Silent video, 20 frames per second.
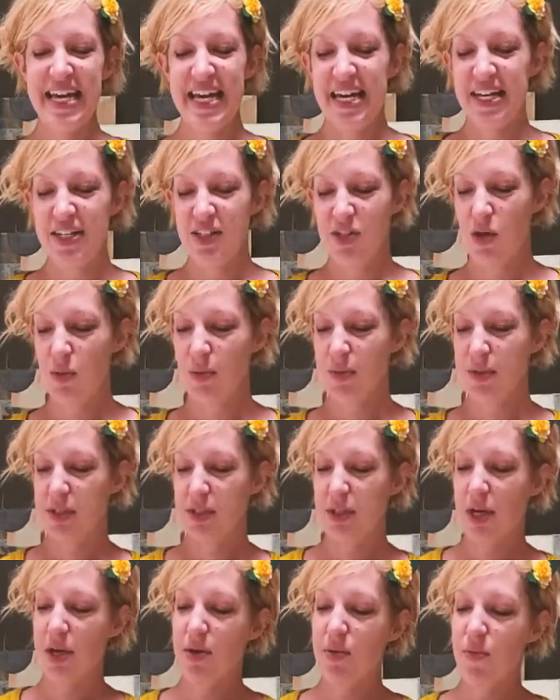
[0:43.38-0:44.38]
So we'll
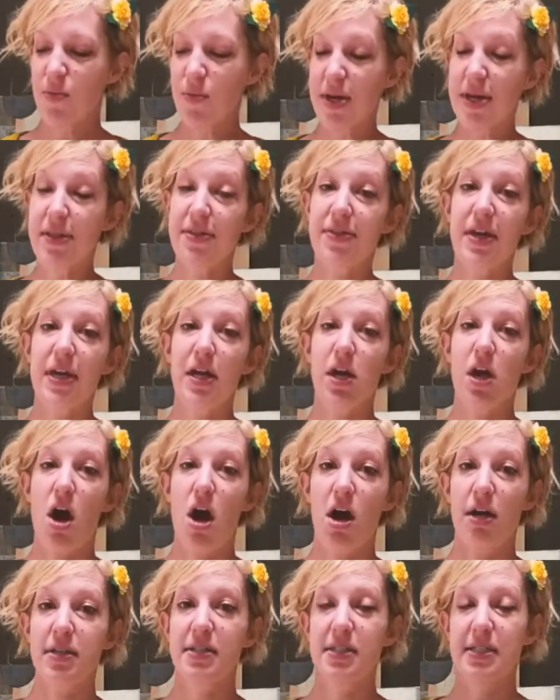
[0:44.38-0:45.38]
start with
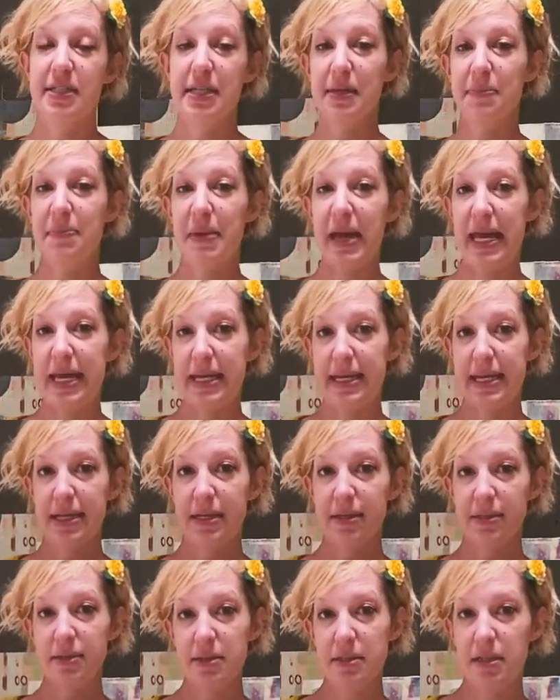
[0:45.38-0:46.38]
encaustic
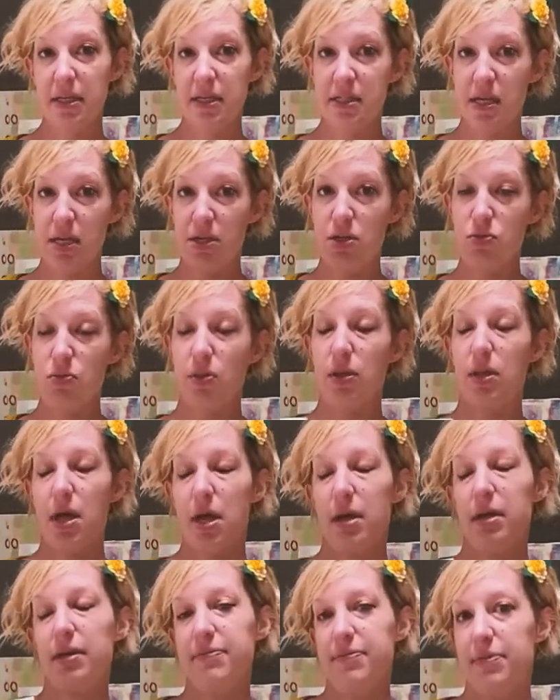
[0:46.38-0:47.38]
paintings because I do a
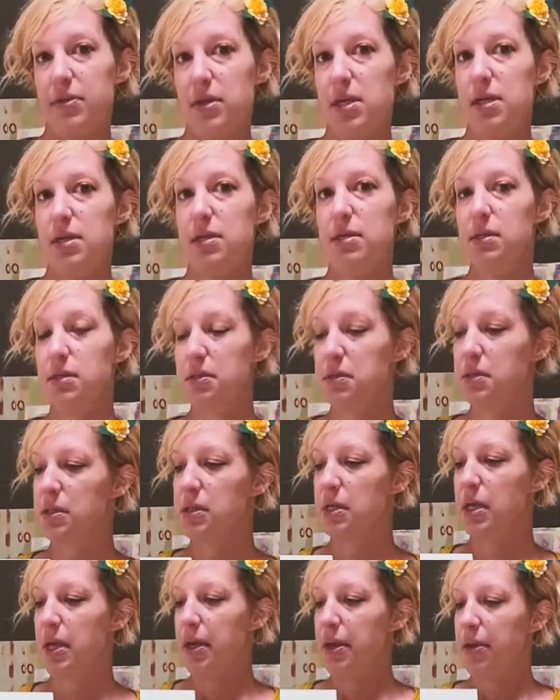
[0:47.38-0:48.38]
lot of these.
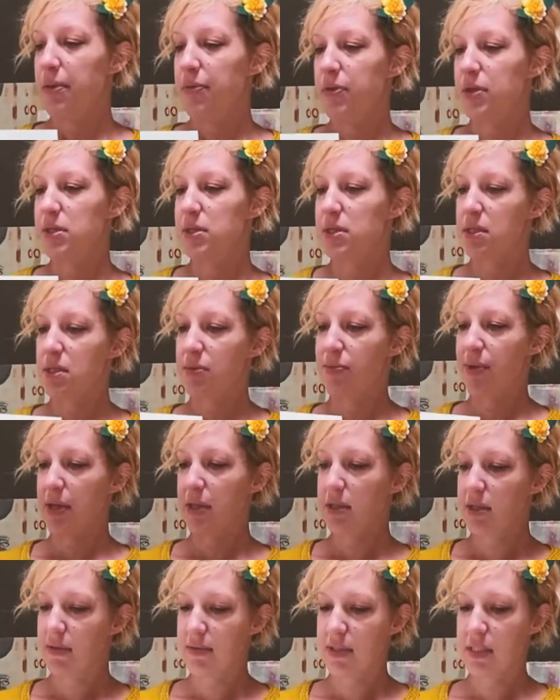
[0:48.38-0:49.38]
This is a
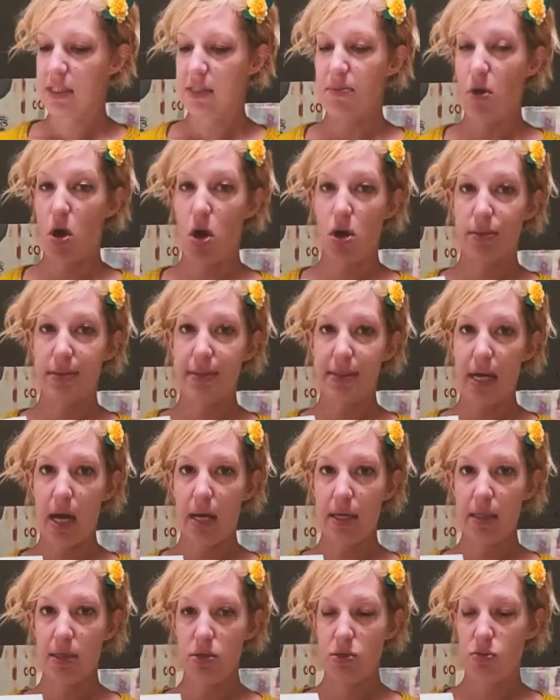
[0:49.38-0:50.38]
relatively small
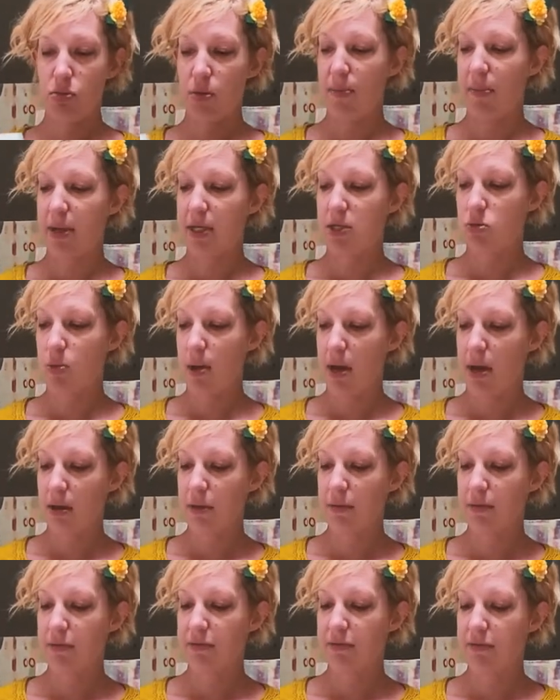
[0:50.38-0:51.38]
size, 12 by
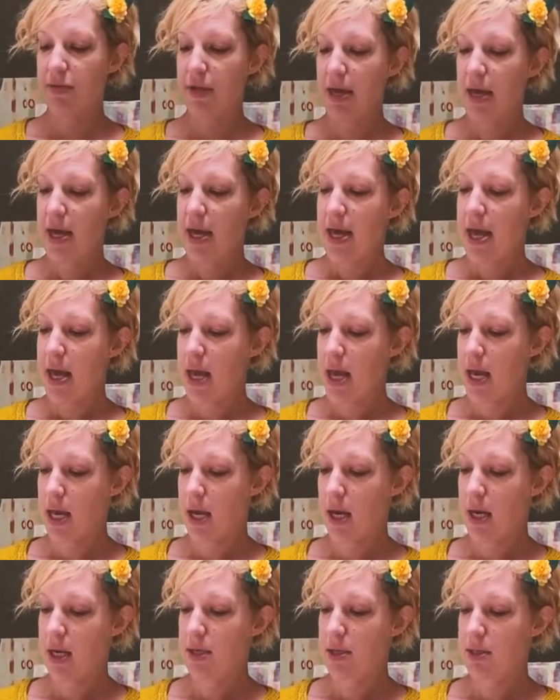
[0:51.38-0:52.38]
12,
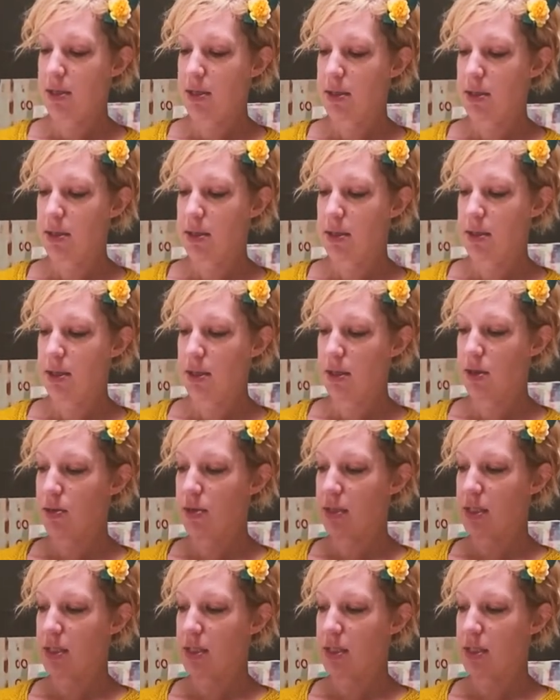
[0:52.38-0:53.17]
and you can